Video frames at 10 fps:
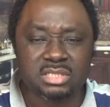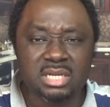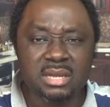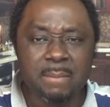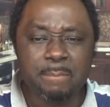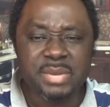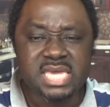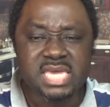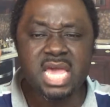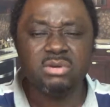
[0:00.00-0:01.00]
Be
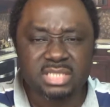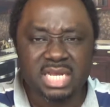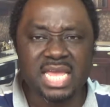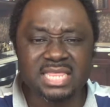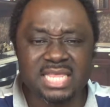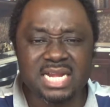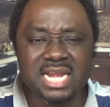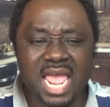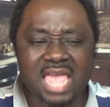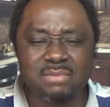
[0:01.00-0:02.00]
healed in the
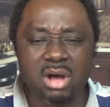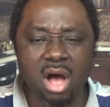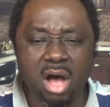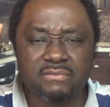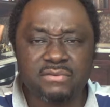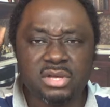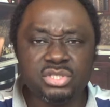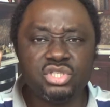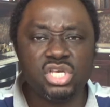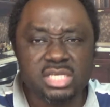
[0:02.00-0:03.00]
name
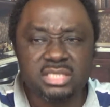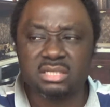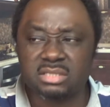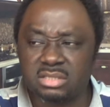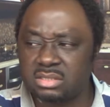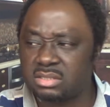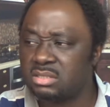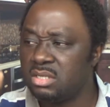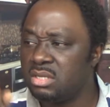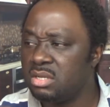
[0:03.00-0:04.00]
of
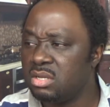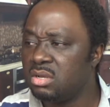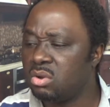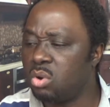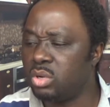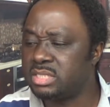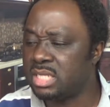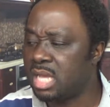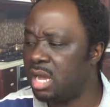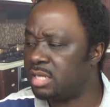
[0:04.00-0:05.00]
Jesus. Glory to
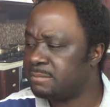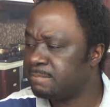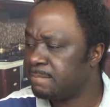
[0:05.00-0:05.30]
God.